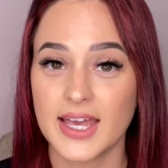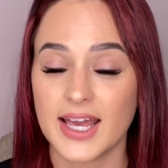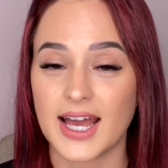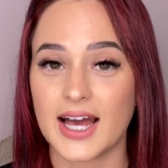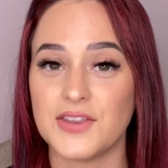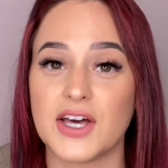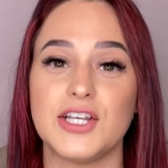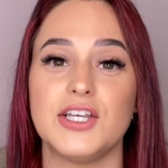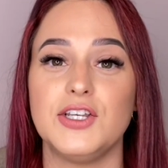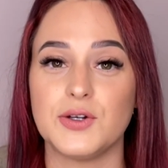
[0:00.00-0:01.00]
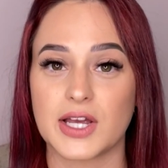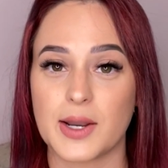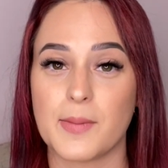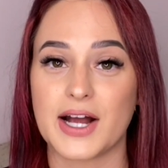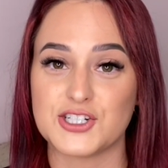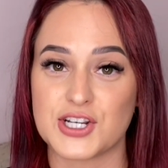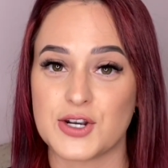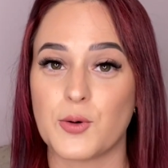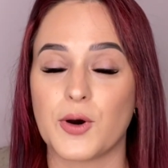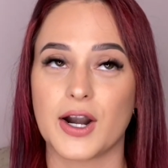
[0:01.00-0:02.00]
And then you can imagine
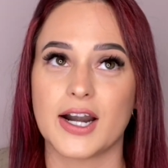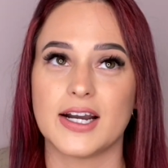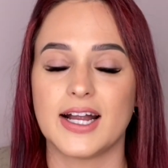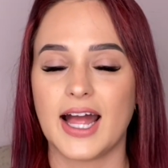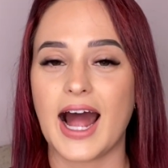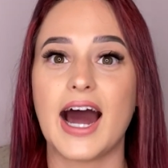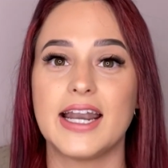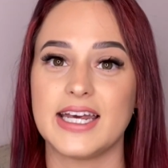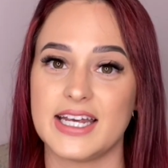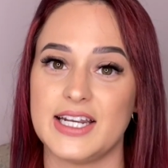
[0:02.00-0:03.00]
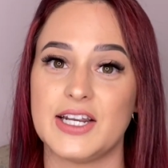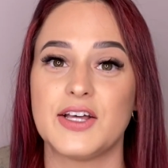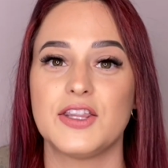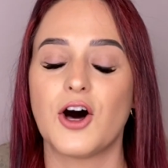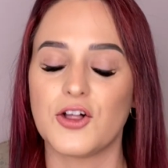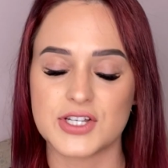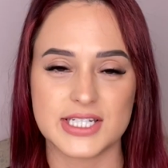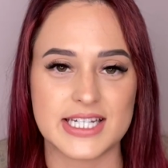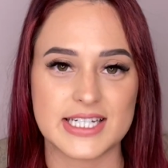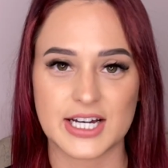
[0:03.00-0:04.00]
or add in all the
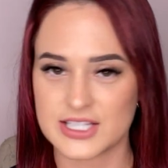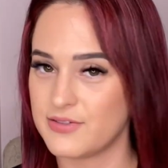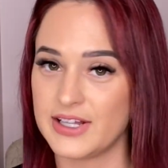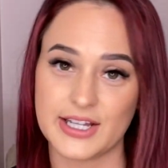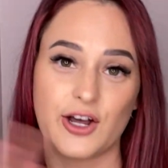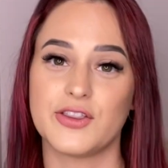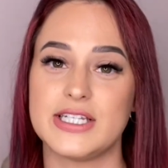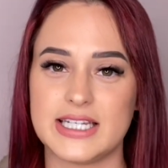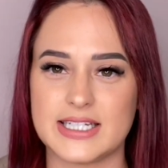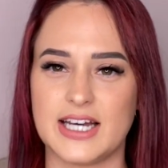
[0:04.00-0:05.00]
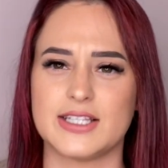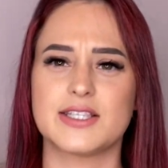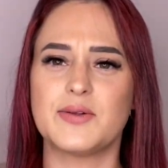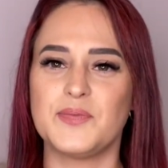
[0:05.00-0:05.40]
details, fill in all the details.